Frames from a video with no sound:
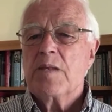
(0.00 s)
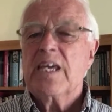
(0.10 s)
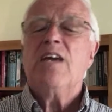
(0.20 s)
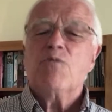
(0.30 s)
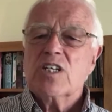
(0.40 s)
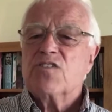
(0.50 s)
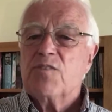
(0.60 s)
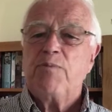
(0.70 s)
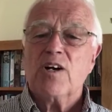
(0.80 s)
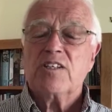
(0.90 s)
He works for
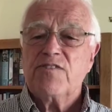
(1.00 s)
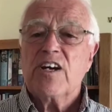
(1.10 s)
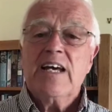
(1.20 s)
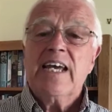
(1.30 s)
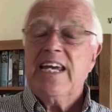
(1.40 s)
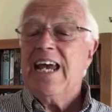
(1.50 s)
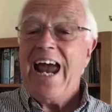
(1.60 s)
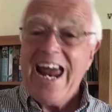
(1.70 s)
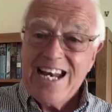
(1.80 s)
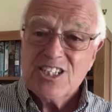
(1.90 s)
Potiphar. He
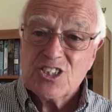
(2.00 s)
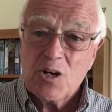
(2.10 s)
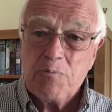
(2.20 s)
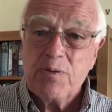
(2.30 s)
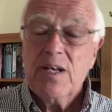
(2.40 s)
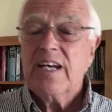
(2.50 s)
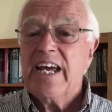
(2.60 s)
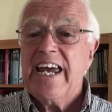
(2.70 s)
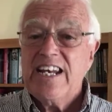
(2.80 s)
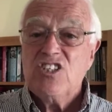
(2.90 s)
ends up
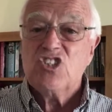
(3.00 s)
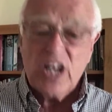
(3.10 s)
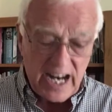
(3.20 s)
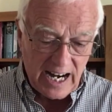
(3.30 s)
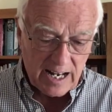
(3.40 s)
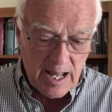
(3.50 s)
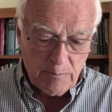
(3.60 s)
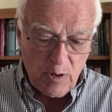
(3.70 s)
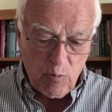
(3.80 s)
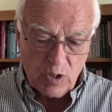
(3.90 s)
in jail.
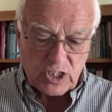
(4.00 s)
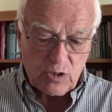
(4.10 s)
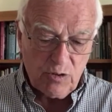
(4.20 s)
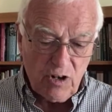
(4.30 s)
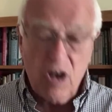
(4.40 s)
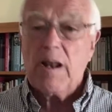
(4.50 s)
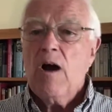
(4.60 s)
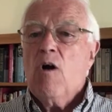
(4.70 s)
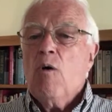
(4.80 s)
But what's going on?